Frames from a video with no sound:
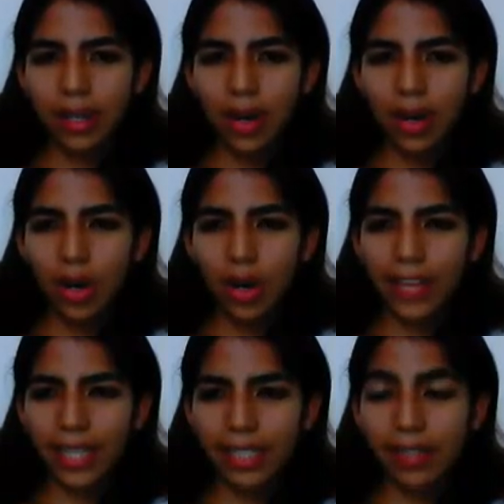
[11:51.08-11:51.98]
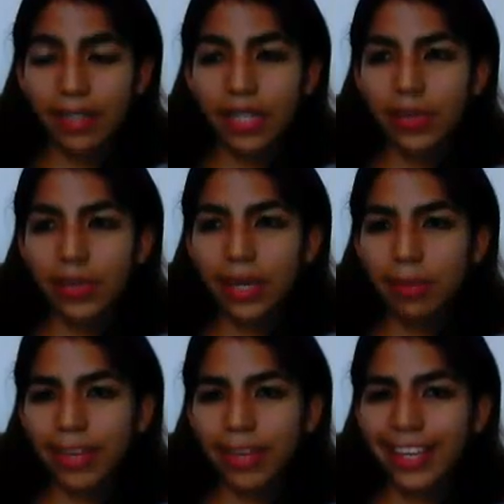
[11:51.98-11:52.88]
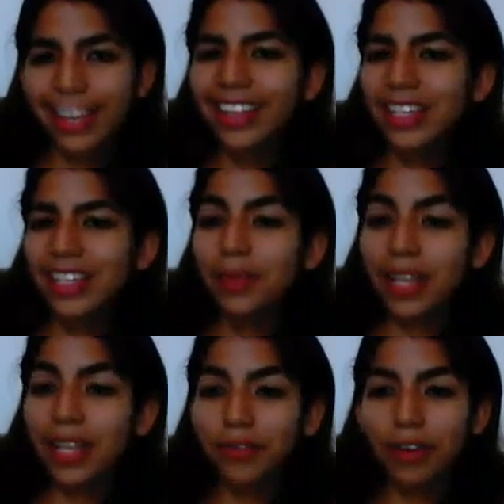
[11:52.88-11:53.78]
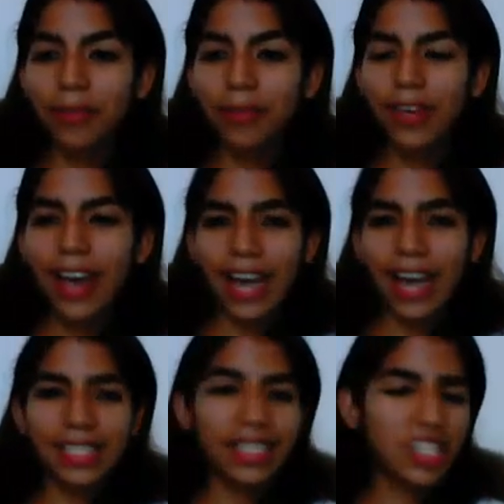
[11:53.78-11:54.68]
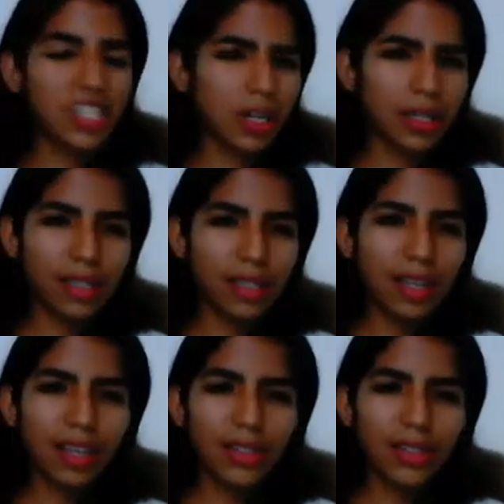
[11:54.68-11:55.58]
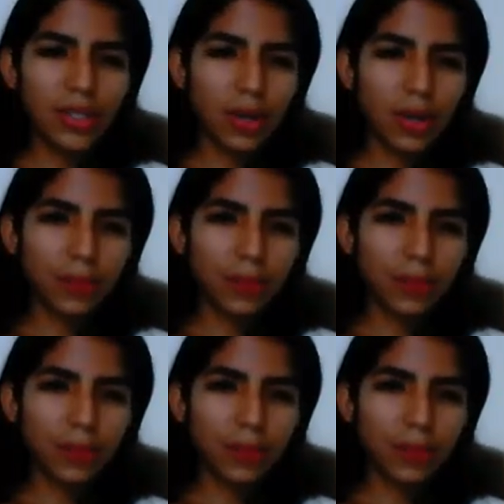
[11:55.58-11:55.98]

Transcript: of the activities we can make in this platform as a teachers. So